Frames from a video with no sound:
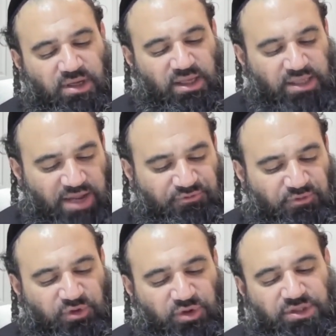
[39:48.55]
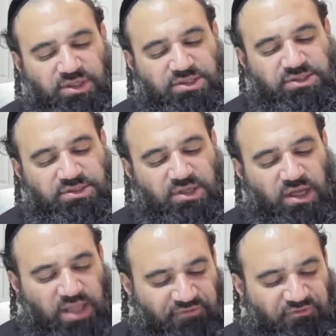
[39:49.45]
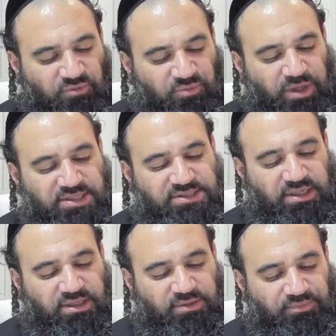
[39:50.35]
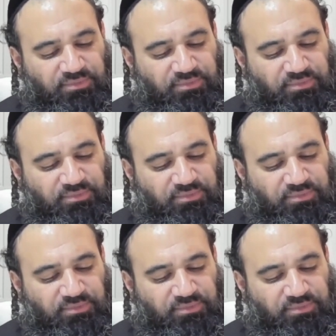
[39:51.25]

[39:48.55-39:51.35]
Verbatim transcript: a life of goodness, a life of blessing,